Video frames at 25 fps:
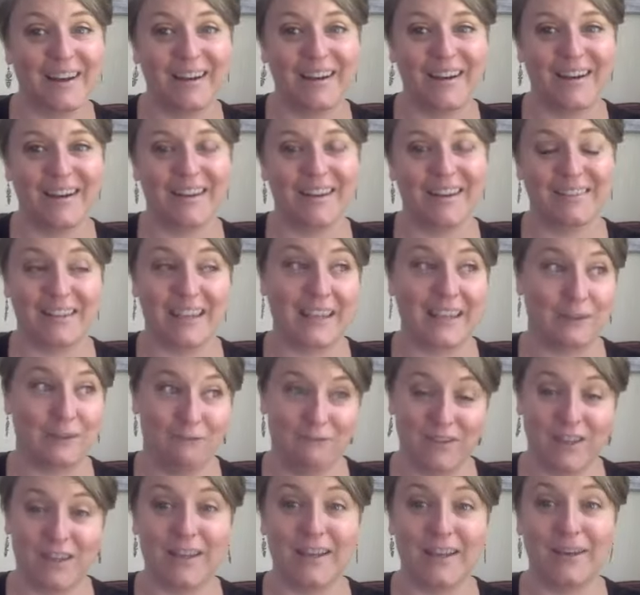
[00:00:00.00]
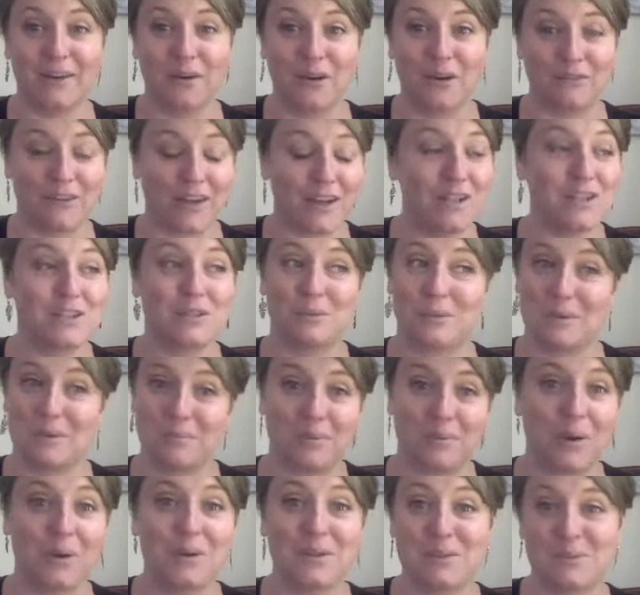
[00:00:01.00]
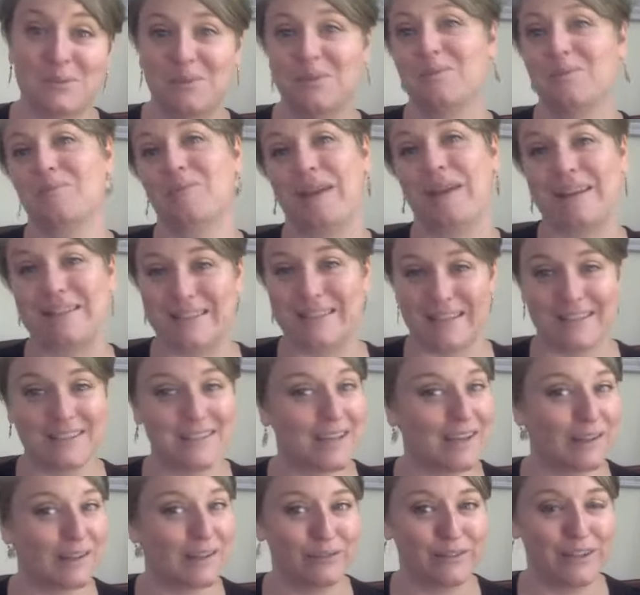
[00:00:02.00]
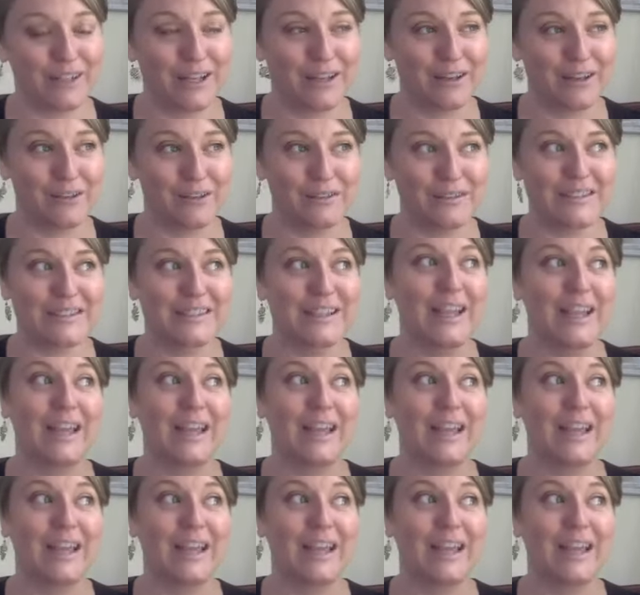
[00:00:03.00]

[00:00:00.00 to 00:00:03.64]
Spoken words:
on like a video, if I just repost one of my TikTok videos,